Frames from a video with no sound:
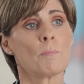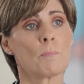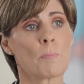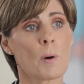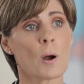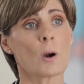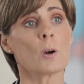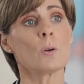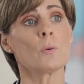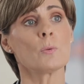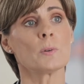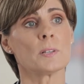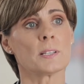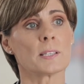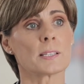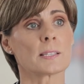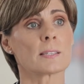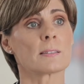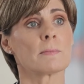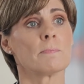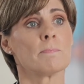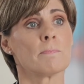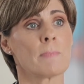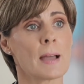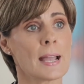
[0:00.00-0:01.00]

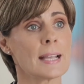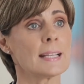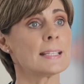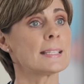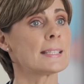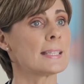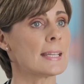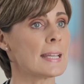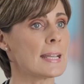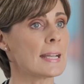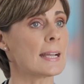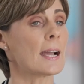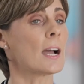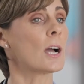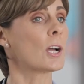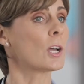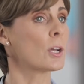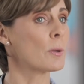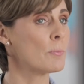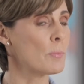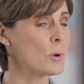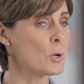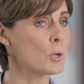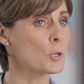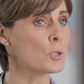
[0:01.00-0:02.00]
Borrowers may seek a
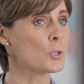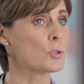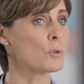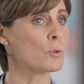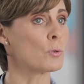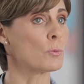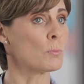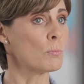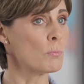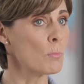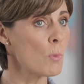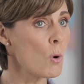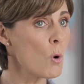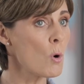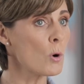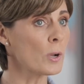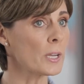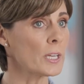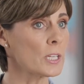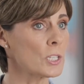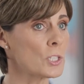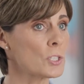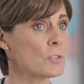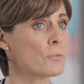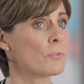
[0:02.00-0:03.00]
commercial
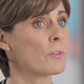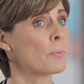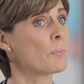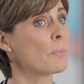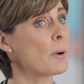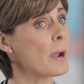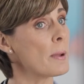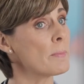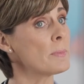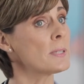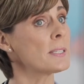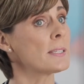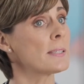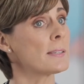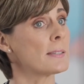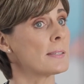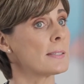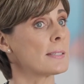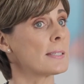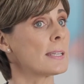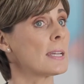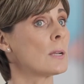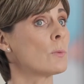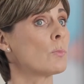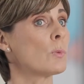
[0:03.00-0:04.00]
mortgage for
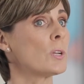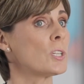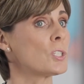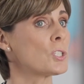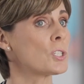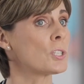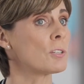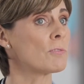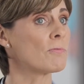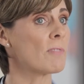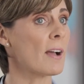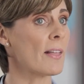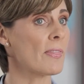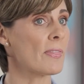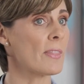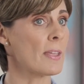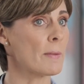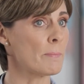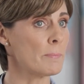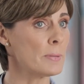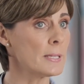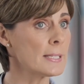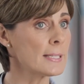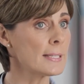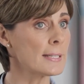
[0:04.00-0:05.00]
premises in which to run their
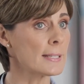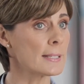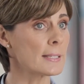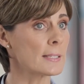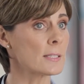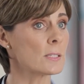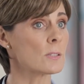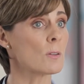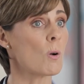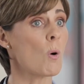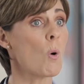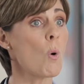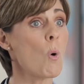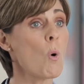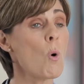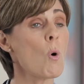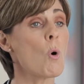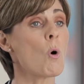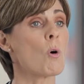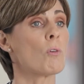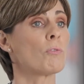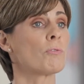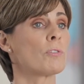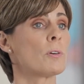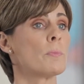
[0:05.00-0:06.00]
business,
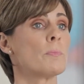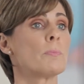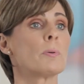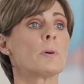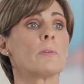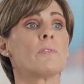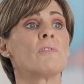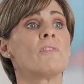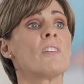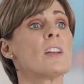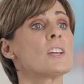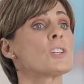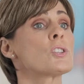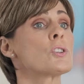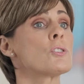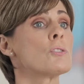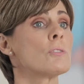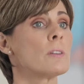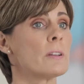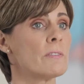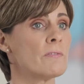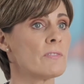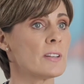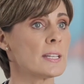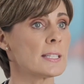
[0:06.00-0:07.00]
or from
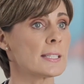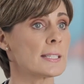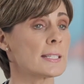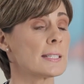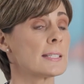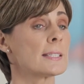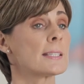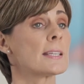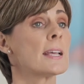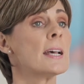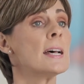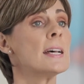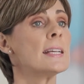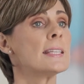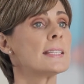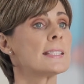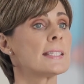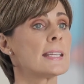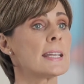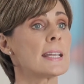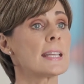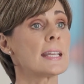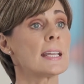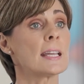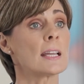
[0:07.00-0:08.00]
professional investors
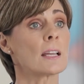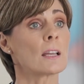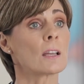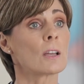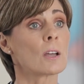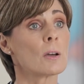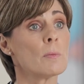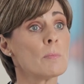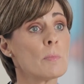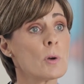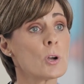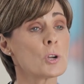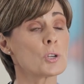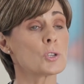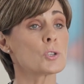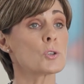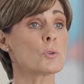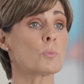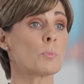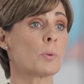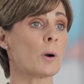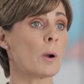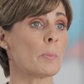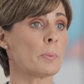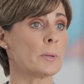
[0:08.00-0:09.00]
seeking
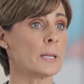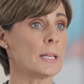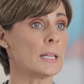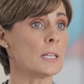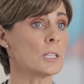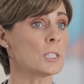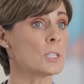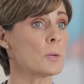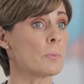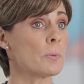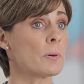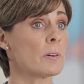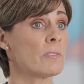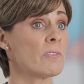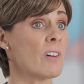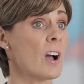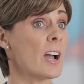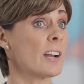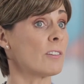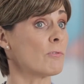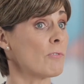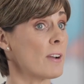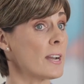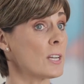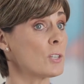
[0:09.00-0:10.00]
commercial property to
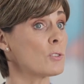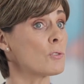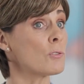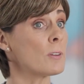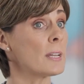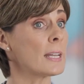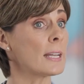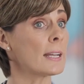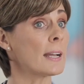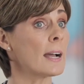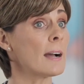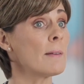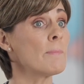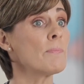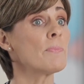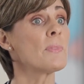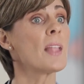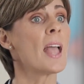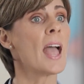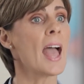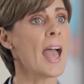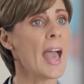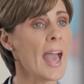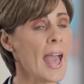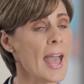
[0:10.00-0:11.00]
provide rental income
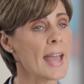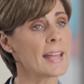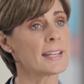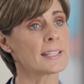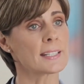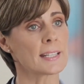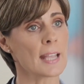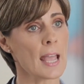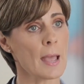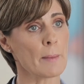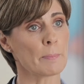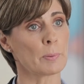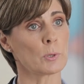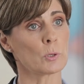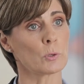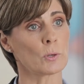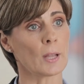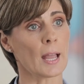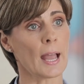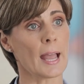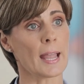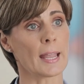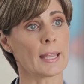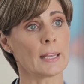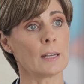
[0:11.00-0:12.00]
and capital
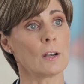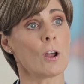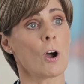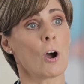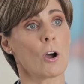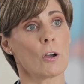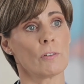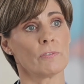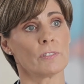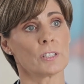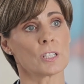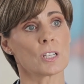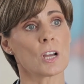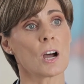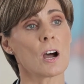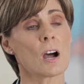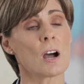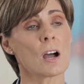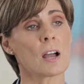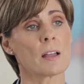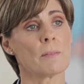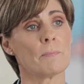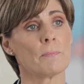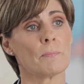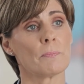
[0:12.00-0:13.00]
gain over
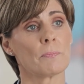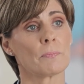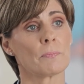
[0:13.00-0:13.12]
time.